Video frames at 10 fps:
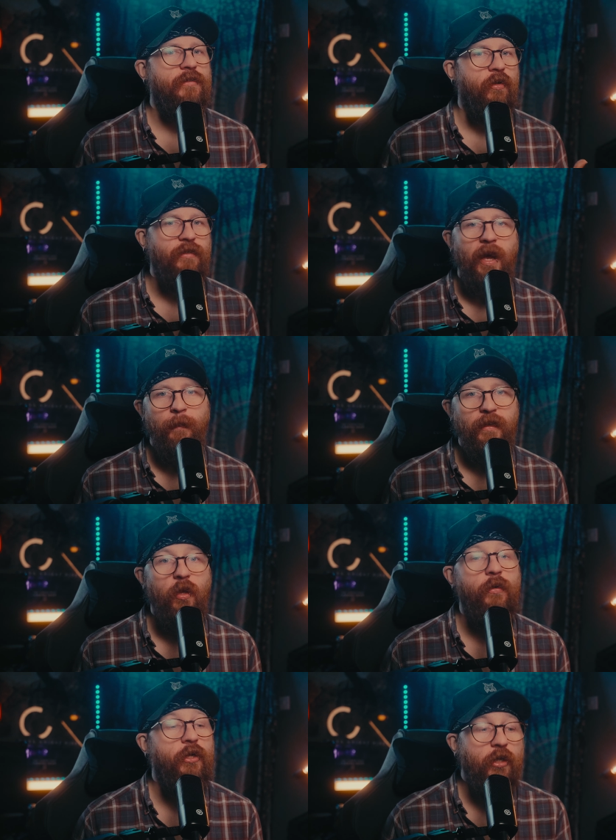store down
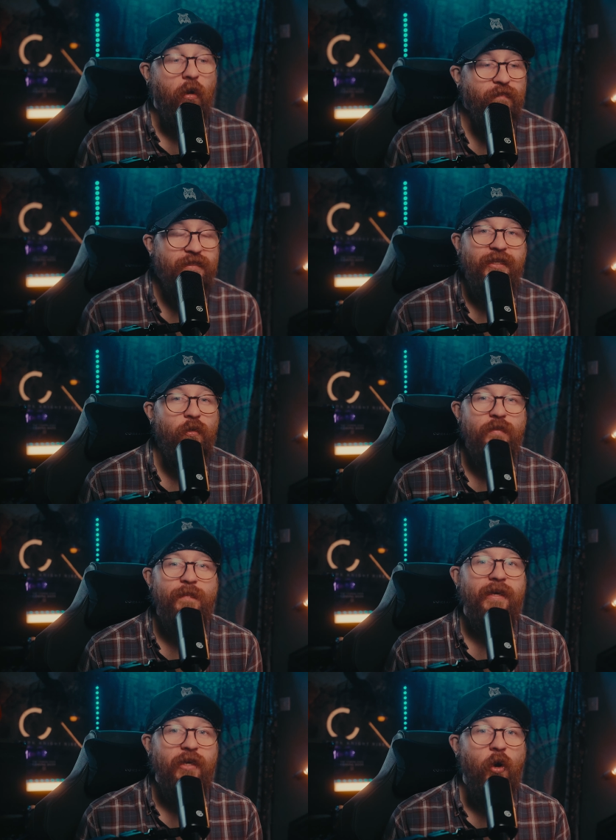below, and you can obviously use
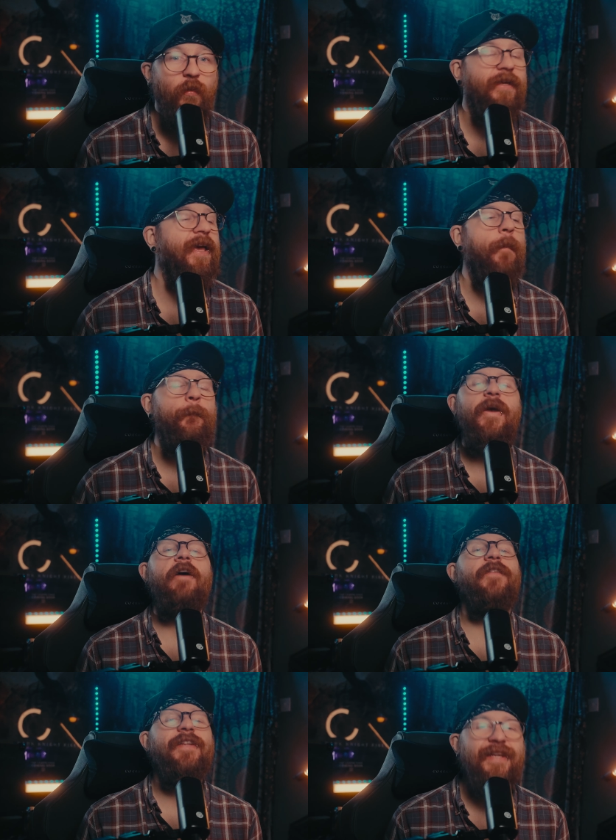my code and get a bit
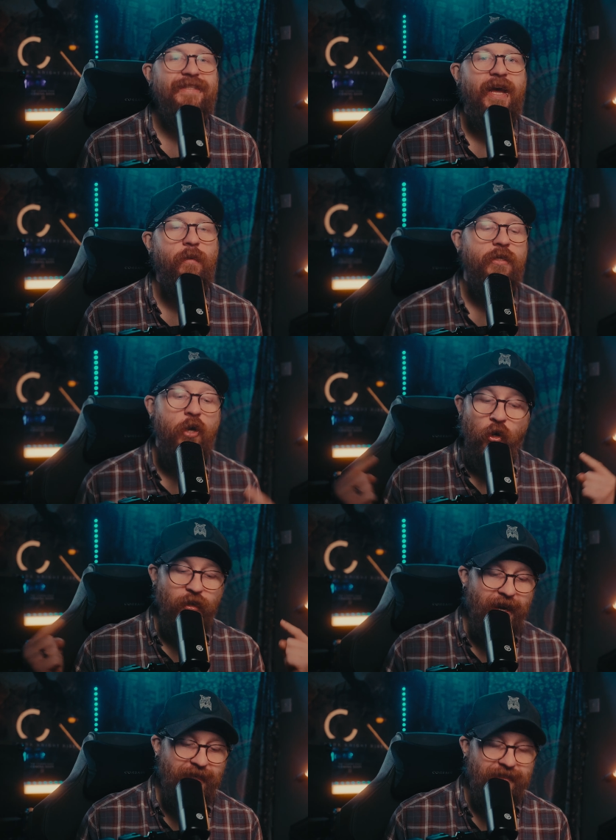of a discount on
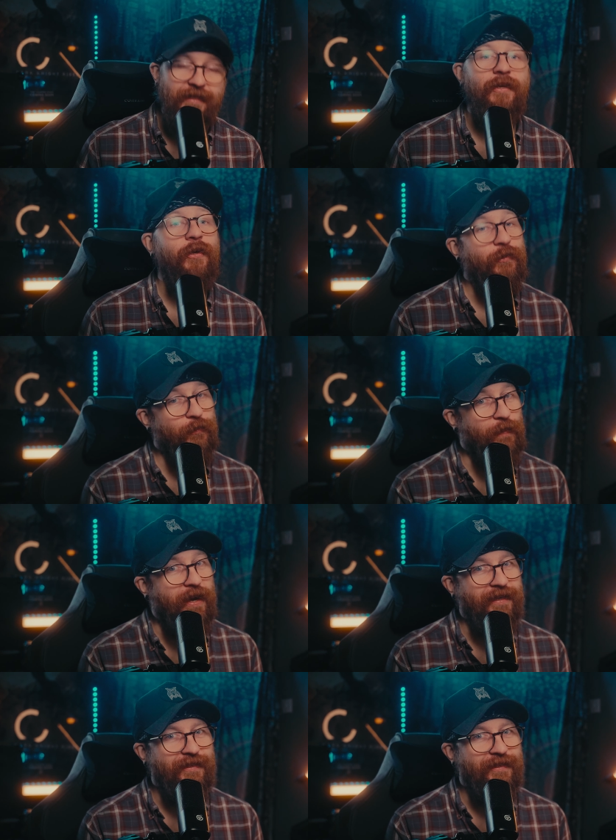anything you buy.